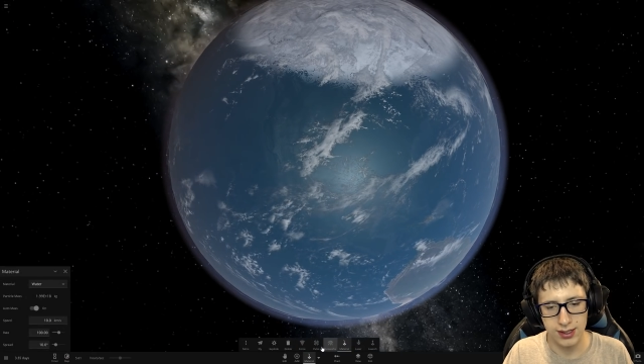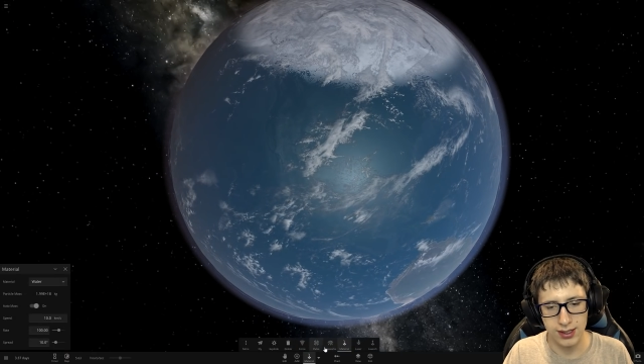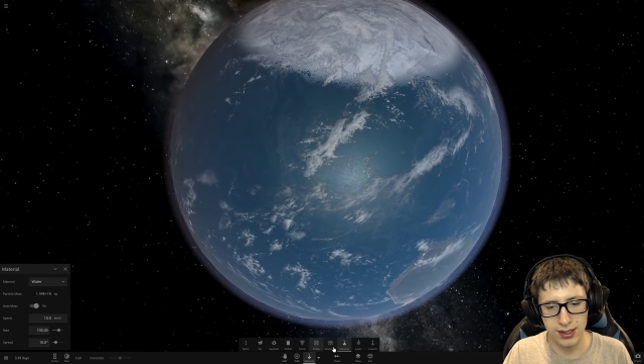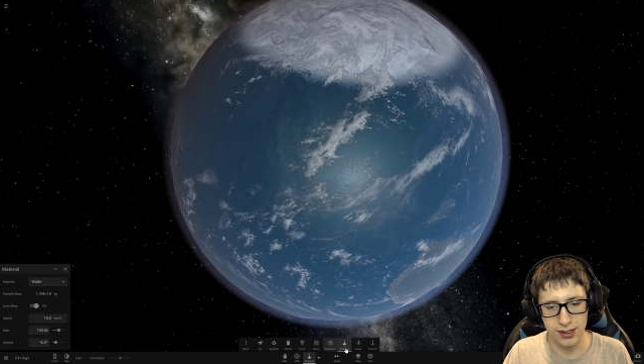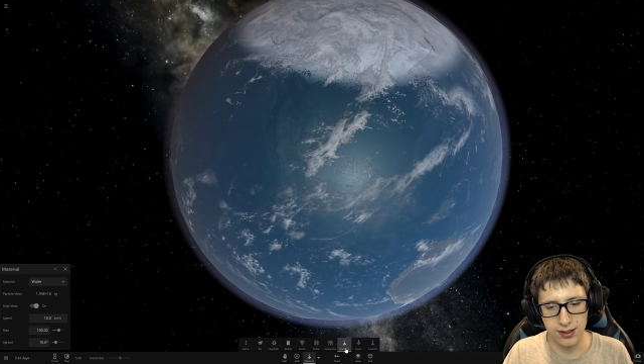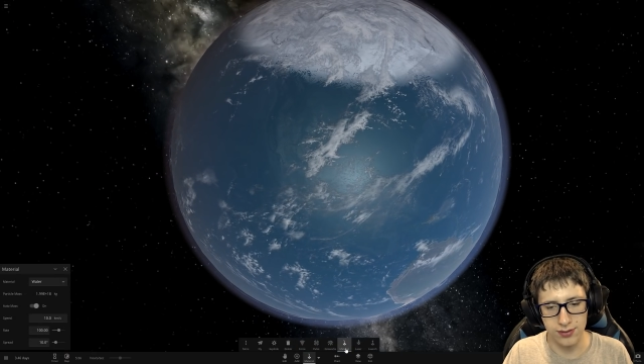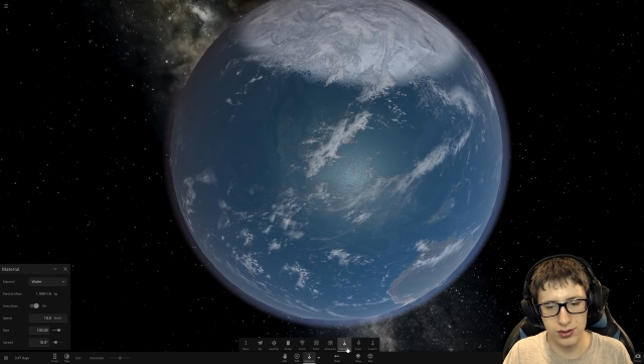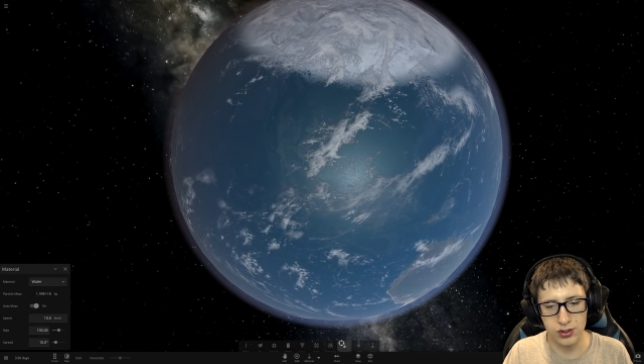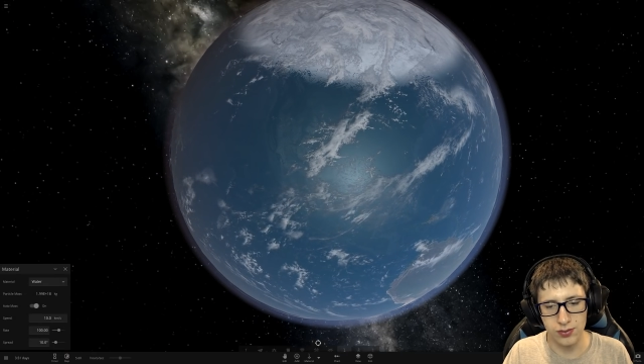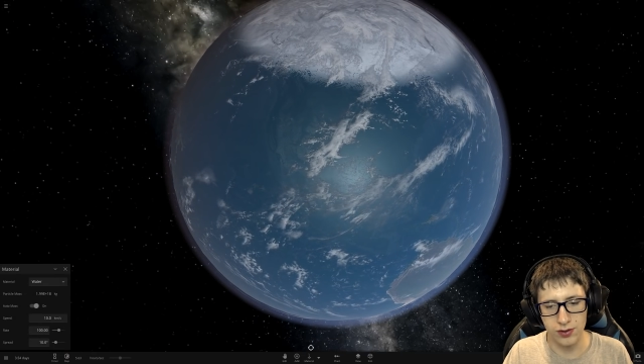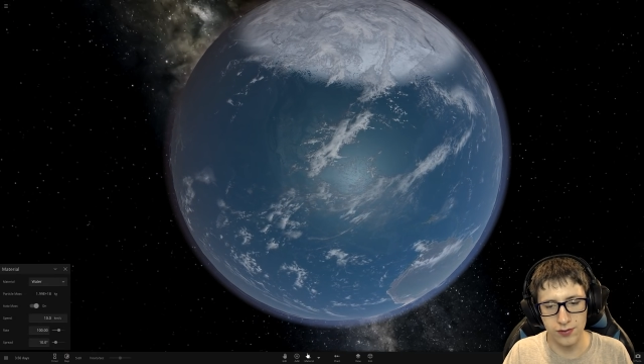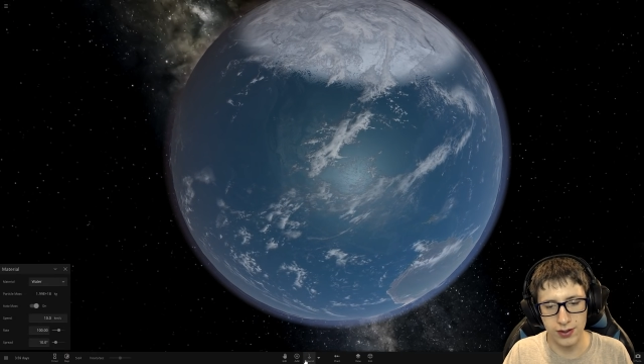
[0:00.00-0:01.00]
uh, which will
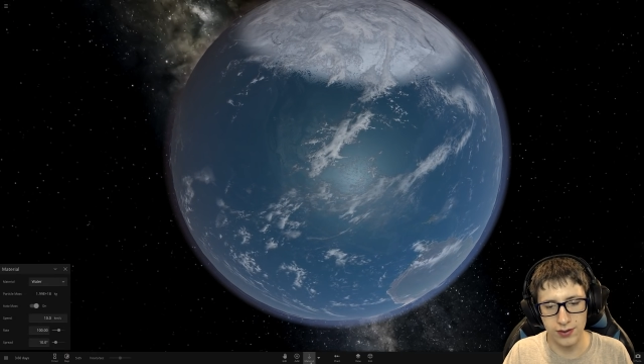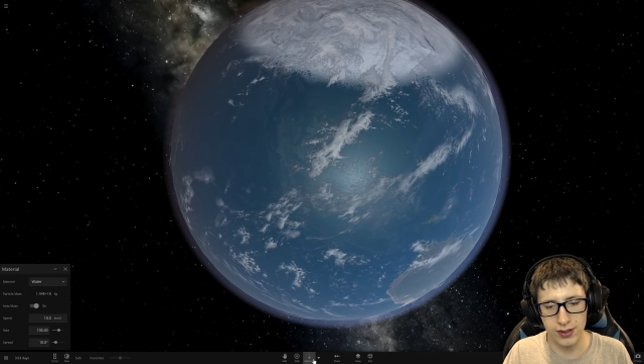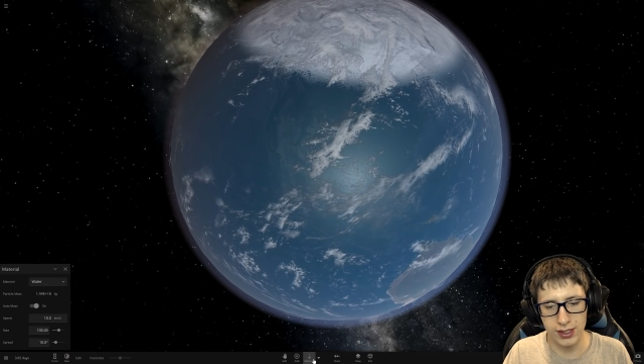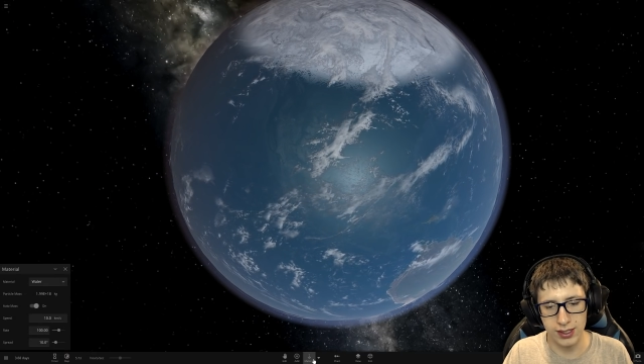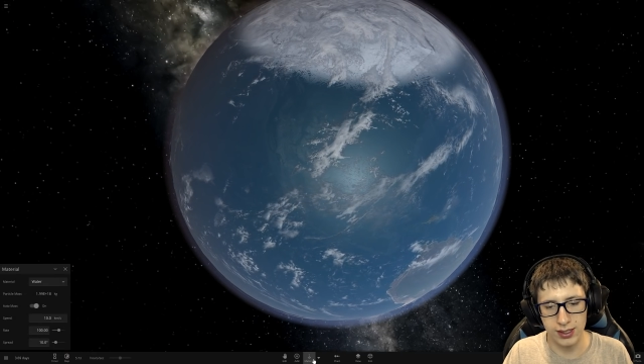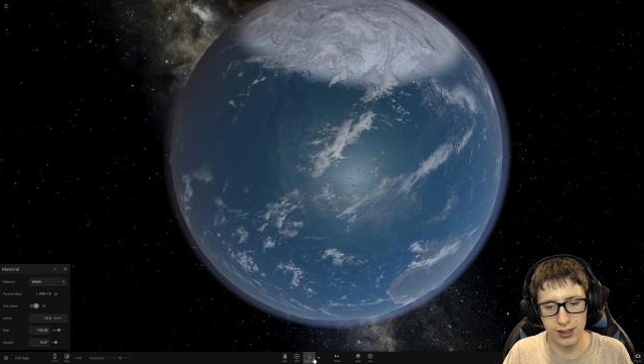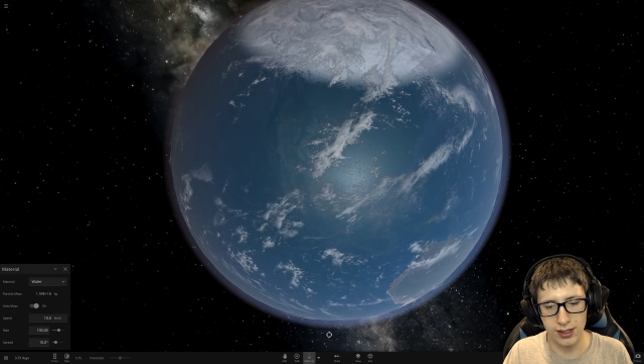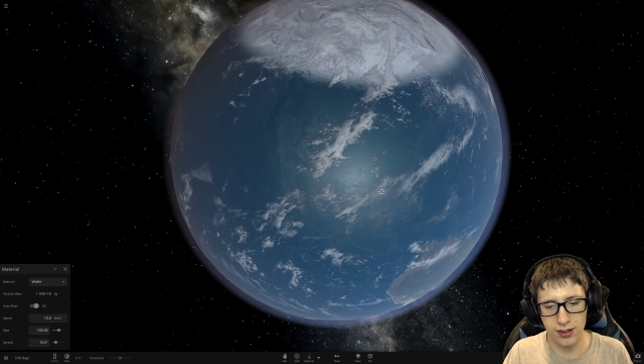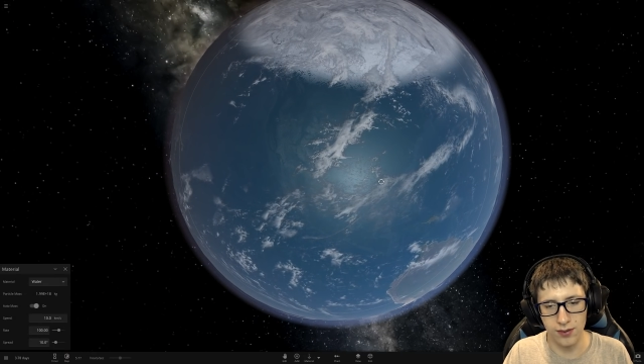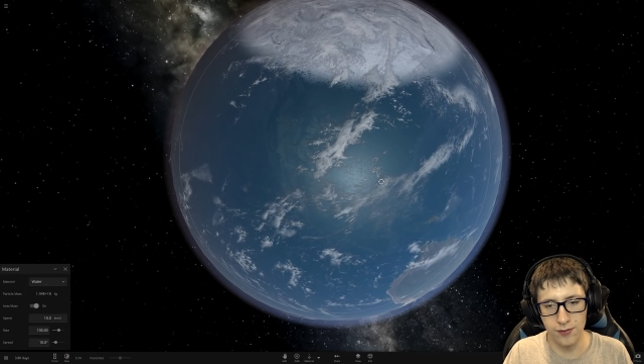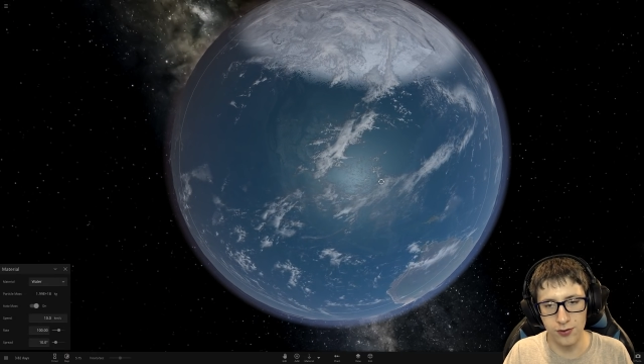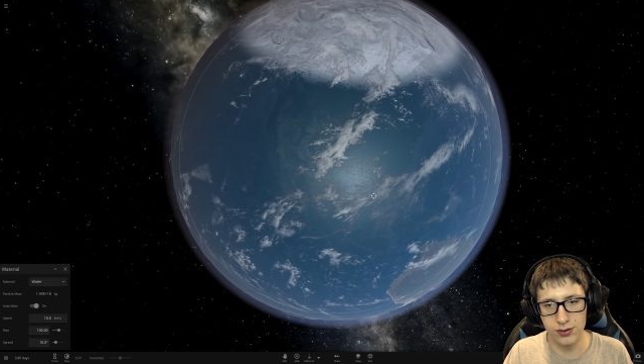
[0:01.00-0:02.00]
be very
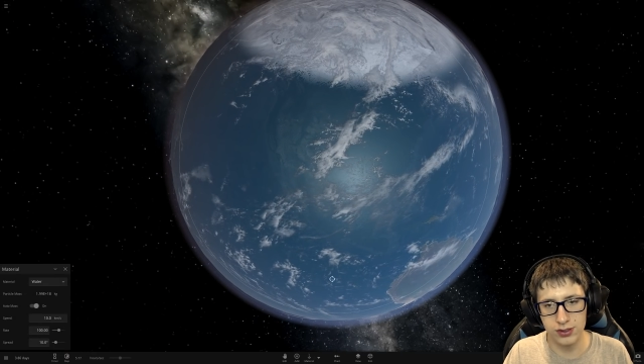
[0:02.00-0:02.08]
helpful